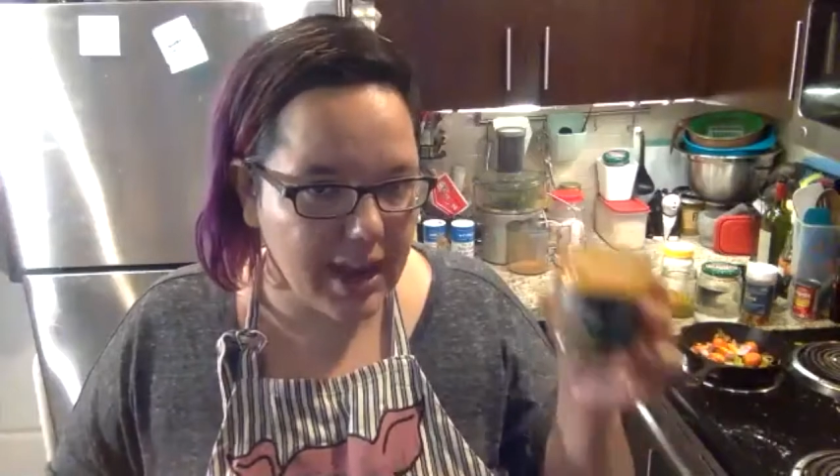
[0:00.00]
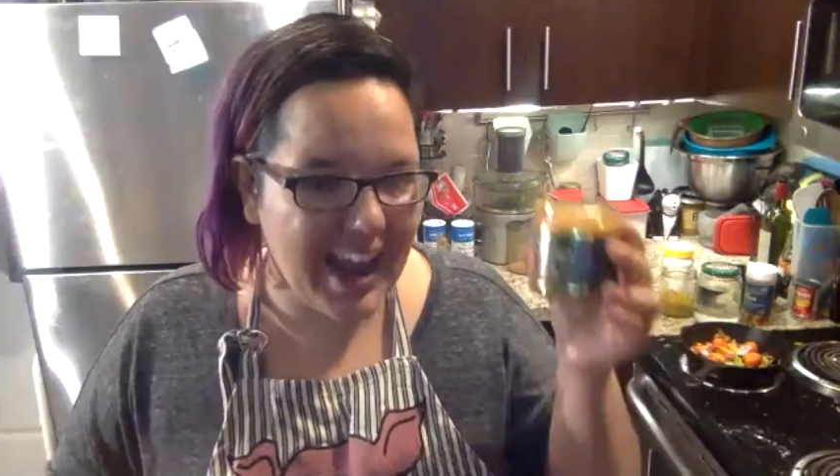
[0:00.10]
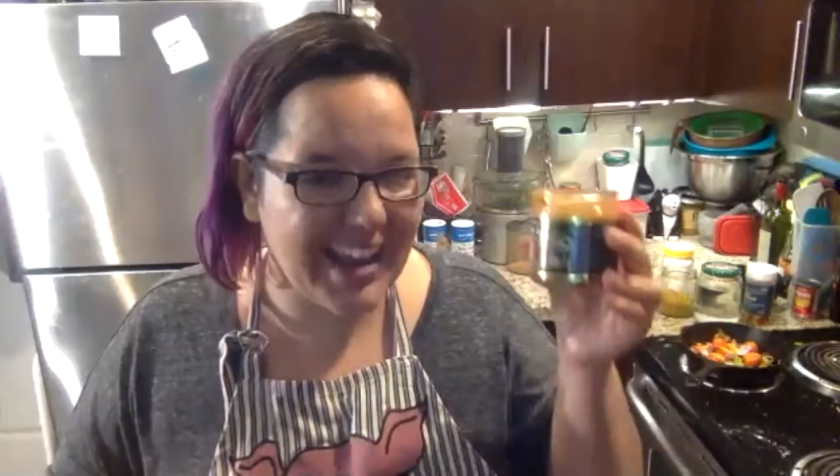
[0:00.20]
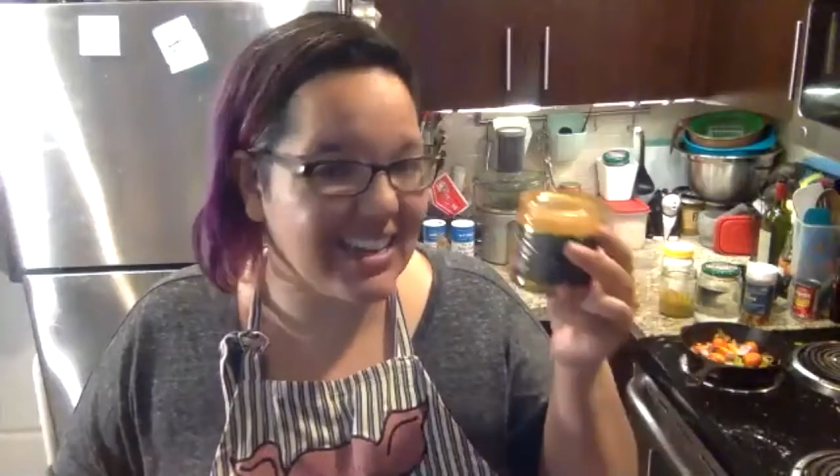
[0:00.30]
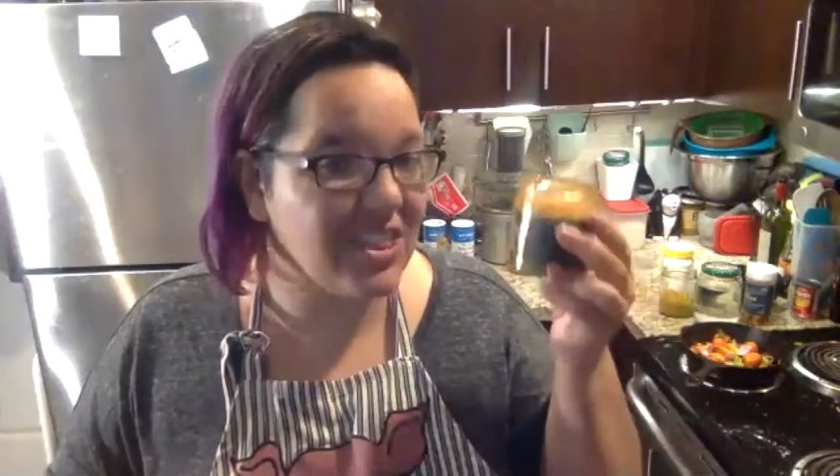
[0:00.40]

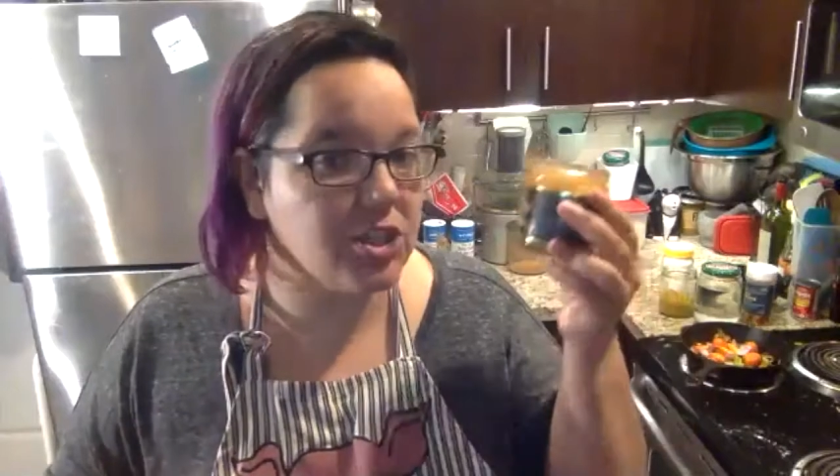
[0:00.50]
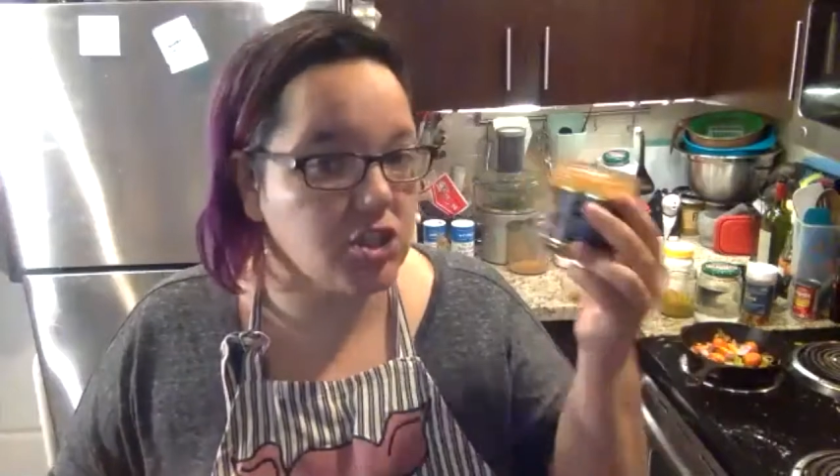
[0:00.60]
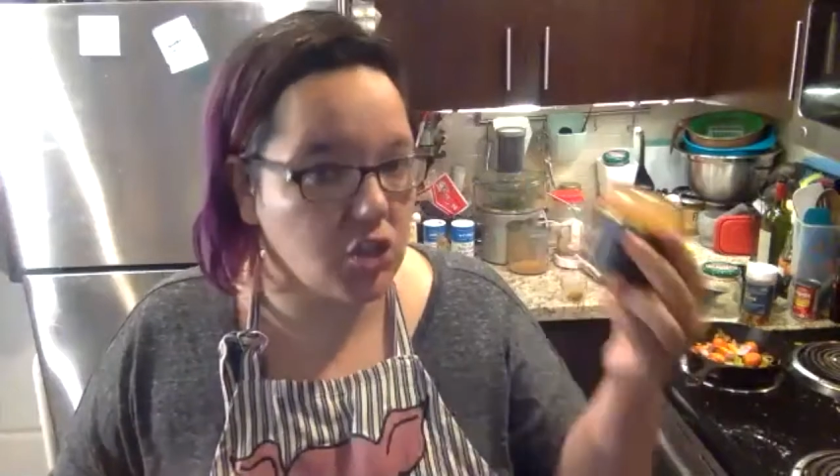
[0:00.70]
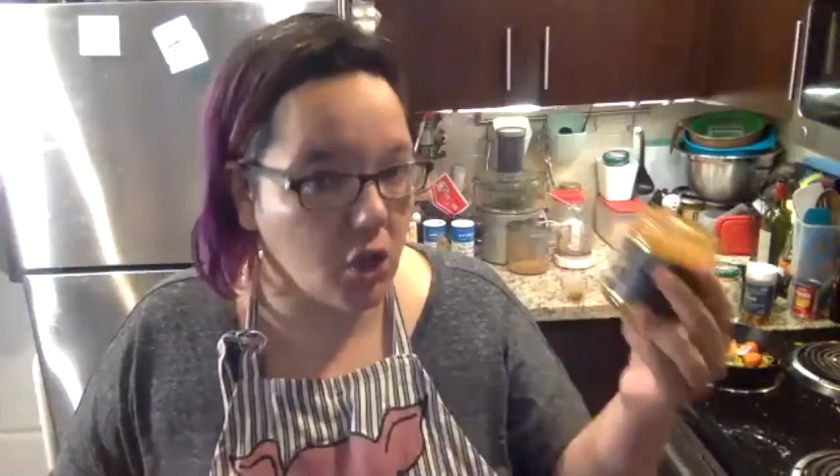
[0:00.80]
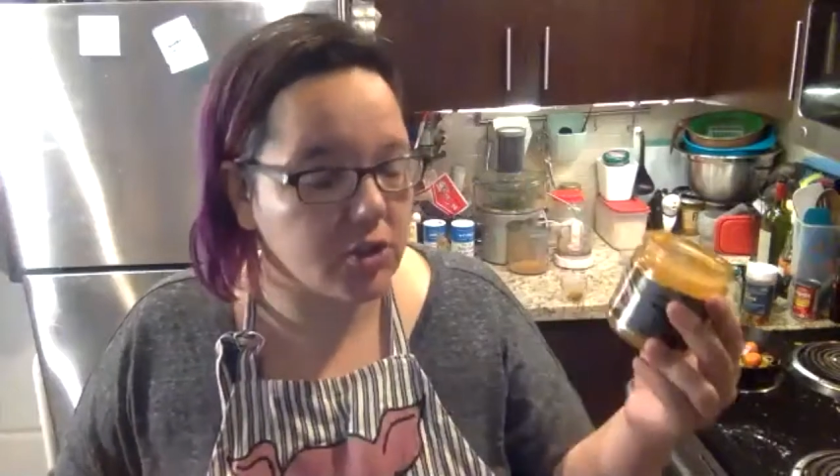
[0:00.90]
and in the
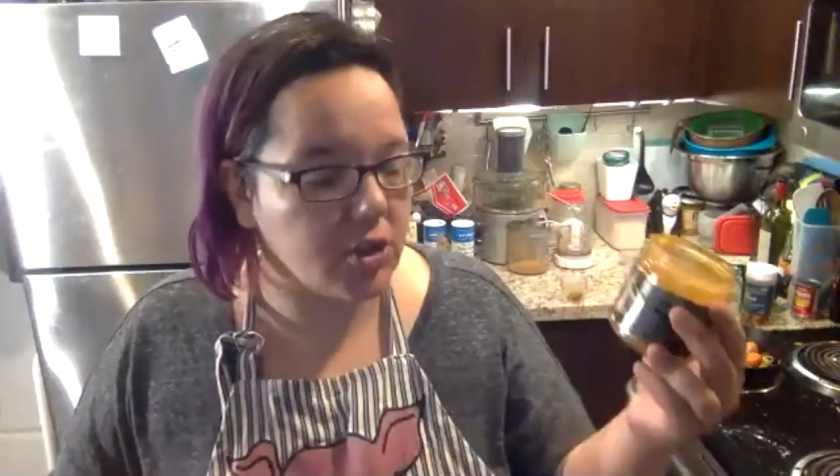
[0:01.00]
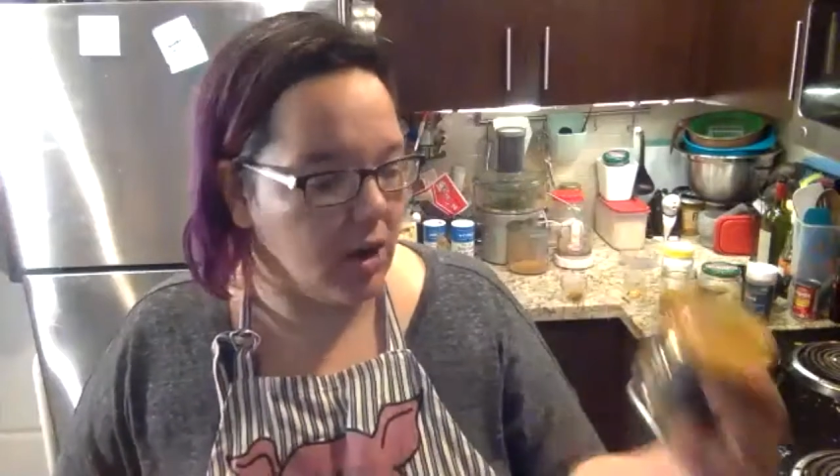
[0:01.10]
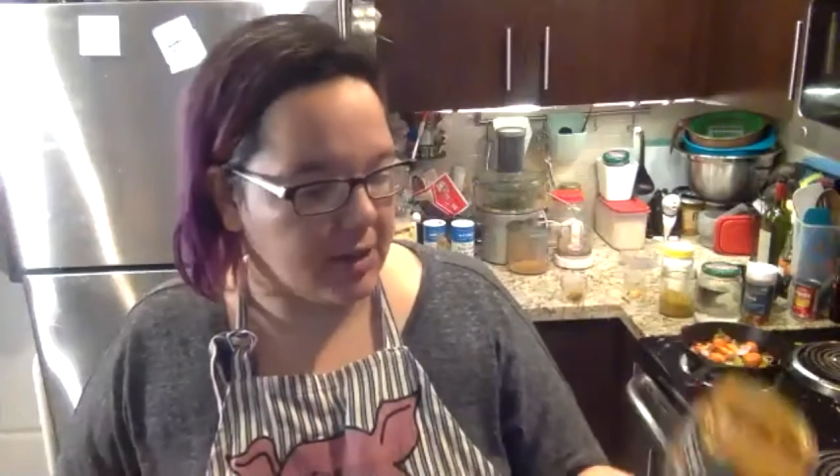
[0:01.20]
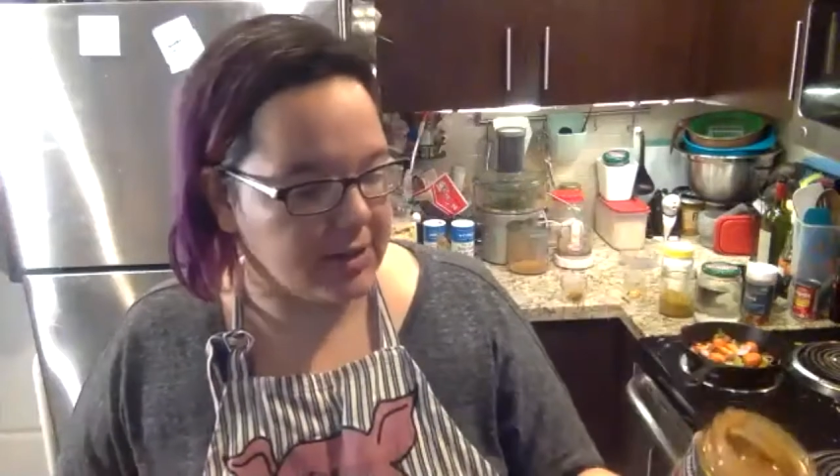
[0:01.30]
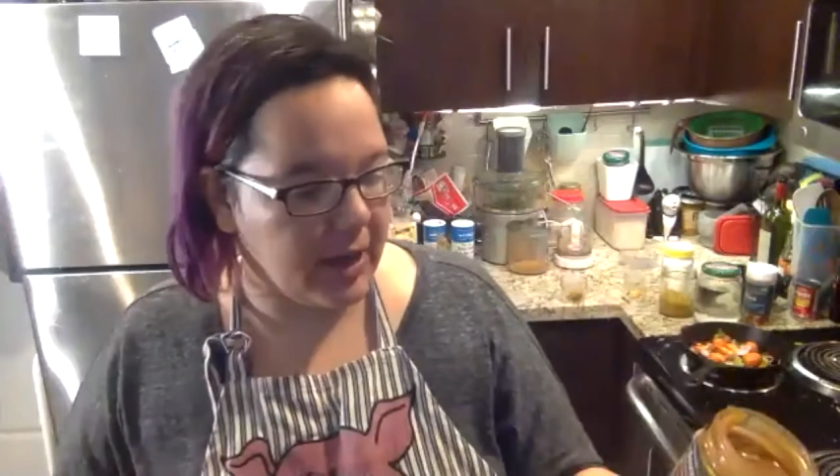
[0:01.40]
salt
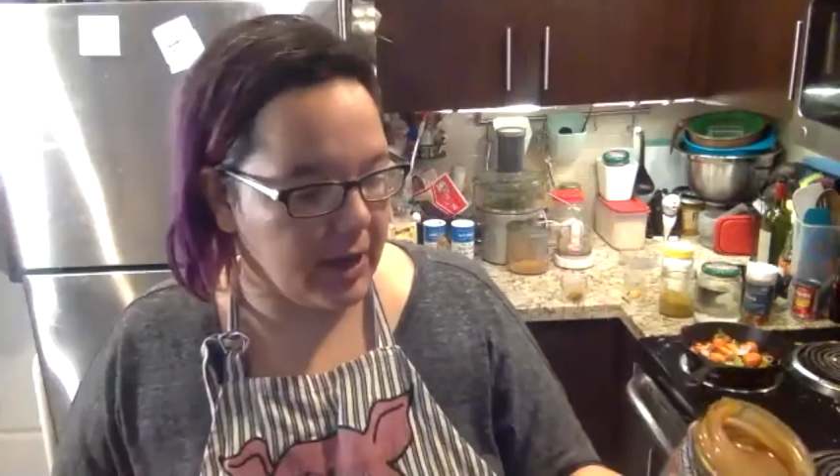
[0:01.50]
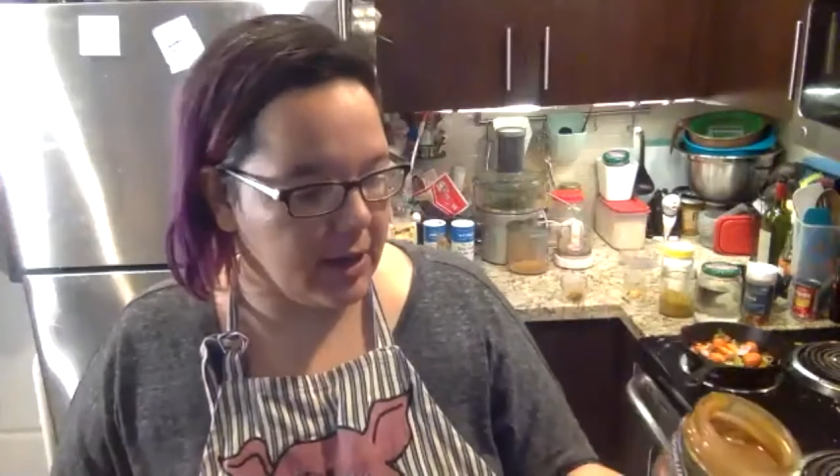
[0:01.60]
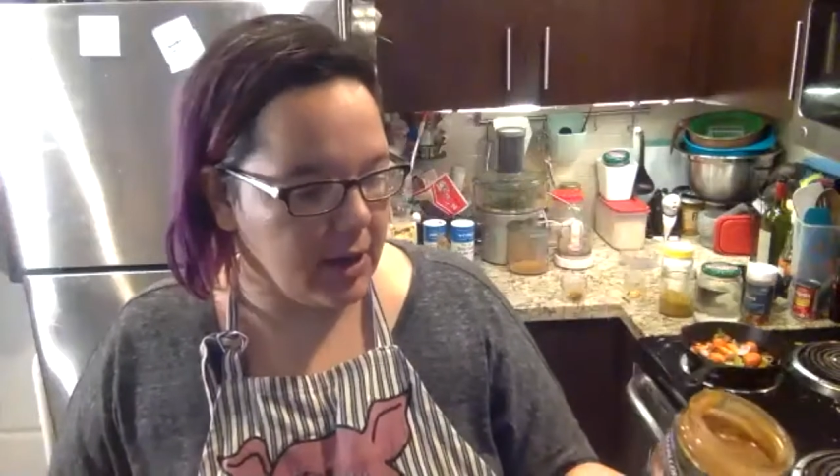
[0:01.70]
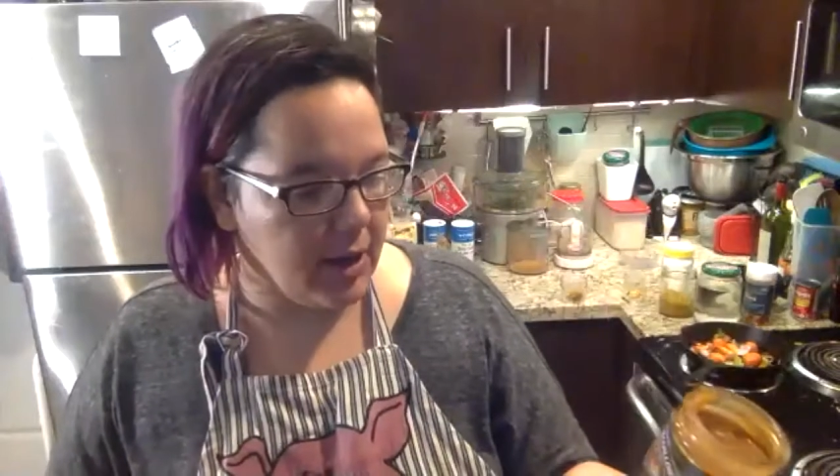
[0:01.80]
content,